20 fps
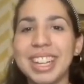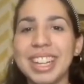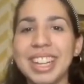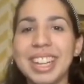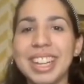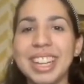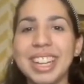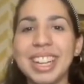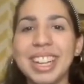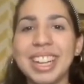
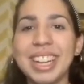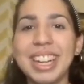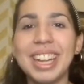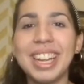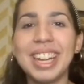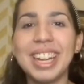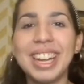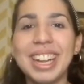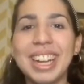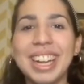
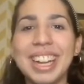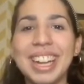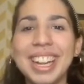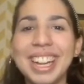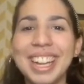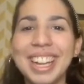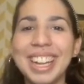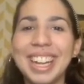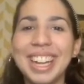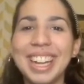
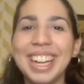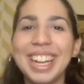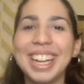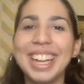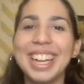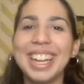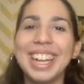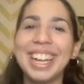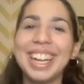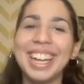
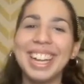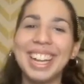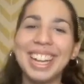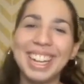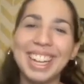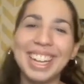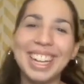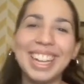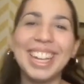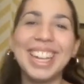
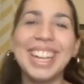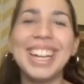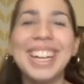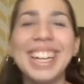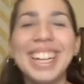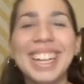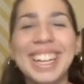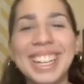No words are spoken by the person on screen.